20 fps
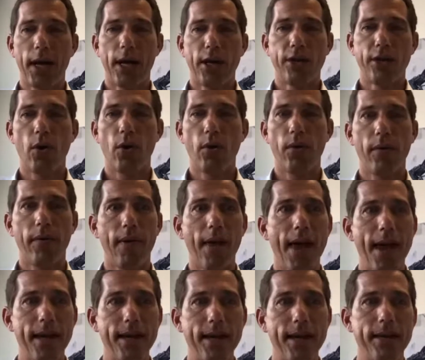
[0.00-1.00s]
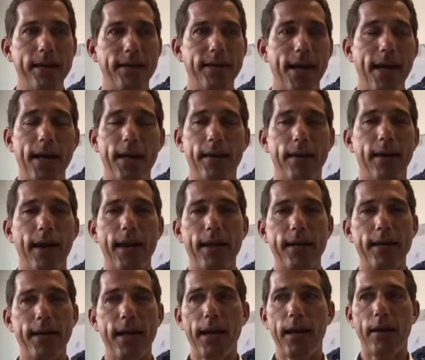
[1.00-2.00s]
So any day, any
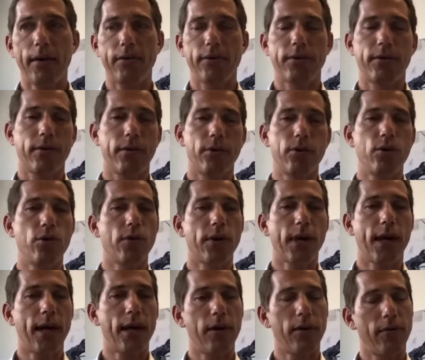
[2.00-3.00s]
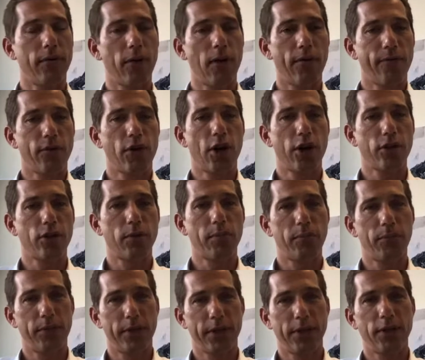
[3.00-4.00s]
years, a new kind of
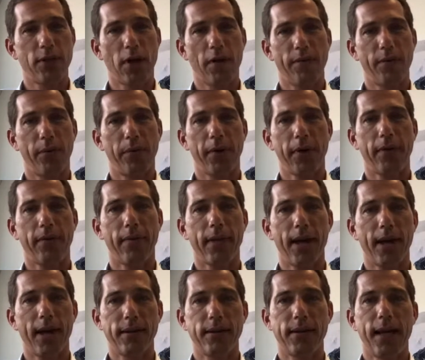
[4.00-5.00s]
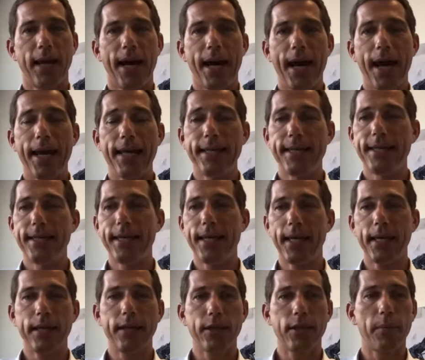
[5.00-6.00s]
customer discovering that and
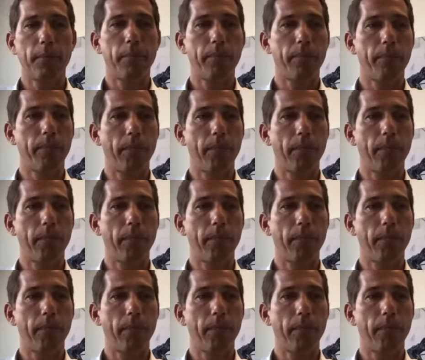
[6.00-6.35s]
seeing the